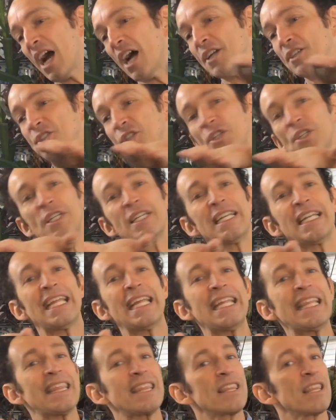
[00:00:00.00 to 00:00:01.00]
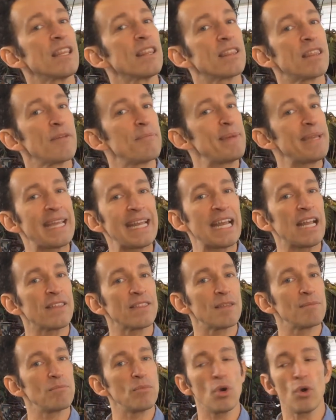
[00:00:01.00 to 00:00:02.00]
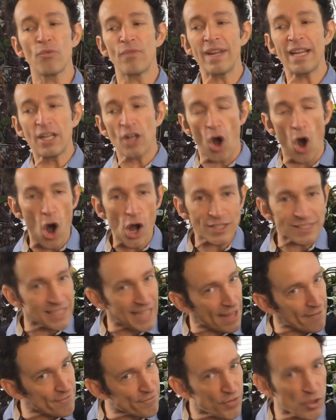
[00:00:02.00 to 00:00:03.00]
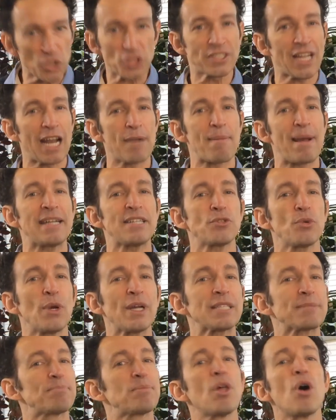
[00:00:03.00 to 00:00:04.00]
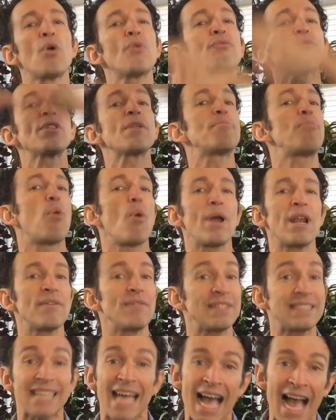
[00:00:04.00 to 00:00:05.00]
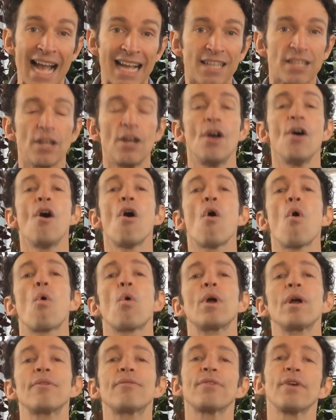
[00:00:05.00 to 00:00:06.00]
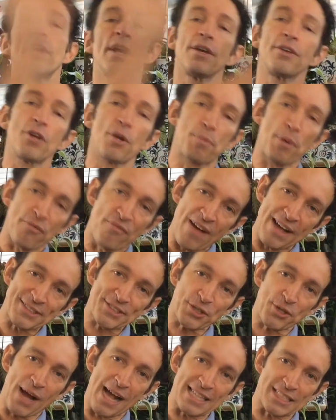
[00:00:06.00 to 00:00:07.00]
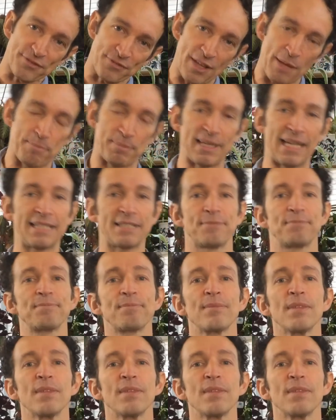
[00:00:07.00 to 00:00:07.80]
underneath the beginning of the movie, causing that first dynamite to explode for the point of attack, or if your professor has flipped it.